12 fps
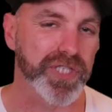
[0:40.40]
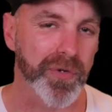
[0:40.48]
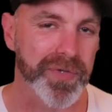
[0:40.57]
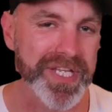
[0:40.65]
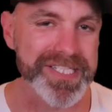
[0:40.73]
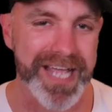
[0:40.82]

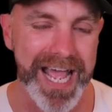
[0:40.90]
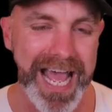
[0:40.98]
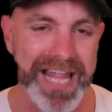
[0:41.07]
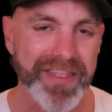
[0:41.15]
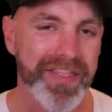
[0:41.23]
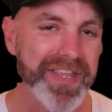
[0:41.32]
showing this
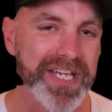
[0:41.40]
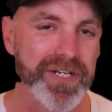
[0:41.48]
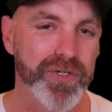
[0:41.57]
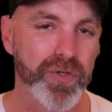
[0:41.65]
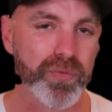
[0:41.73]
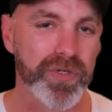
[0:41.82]
at the
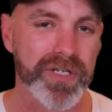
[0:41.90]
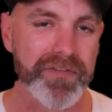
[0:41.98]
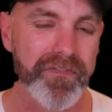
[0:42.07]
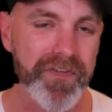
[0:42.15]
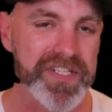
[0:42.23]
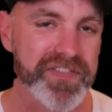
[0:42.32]

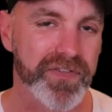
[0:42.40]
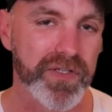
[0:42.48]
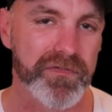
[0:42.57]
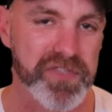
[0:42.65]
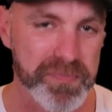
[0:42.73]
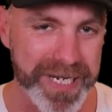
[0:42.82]
Goodwood Festival
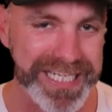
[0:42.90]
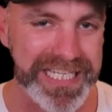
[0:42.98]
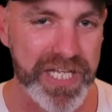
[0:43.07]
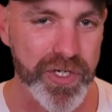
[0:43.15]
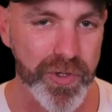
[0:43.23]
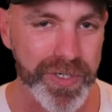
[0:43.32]
of Speed
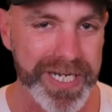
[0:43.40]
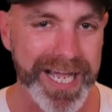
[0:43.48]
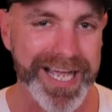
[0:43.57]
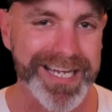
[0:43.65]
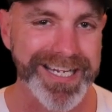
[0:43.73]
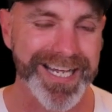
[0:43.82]
in the
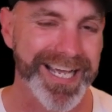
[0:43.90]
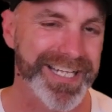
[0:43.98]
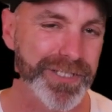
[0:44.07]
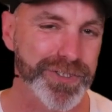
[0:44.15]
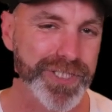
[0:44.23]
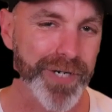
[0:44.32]
UK,
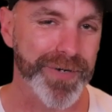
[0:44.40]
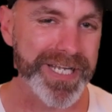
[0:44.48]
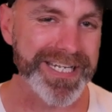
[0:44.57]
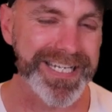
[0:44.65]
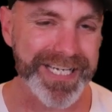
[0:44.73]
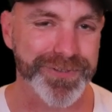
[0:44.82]
and they're showing
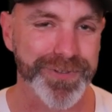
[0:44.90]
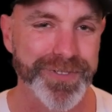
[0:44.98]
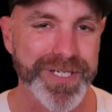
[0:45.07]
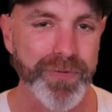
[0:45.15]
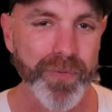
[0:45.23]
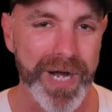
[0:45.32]
it next to
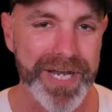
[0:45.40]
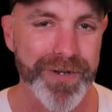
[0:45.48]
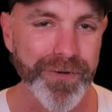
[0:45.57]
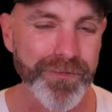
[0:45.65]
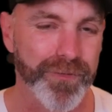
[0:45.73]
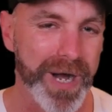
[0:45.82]
the
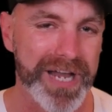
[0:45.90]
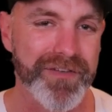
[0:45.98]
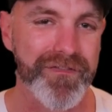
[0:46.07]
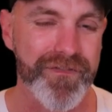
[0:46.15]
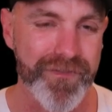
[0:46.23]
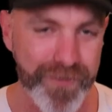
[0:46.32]

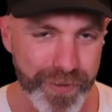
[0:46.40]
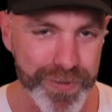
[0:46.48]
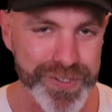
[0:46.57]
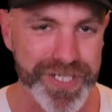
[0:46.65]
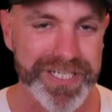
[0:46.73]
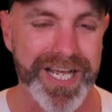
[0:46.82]
1-of-1
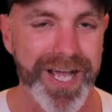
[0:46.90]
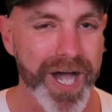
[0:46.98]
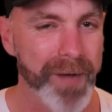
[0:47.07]
version.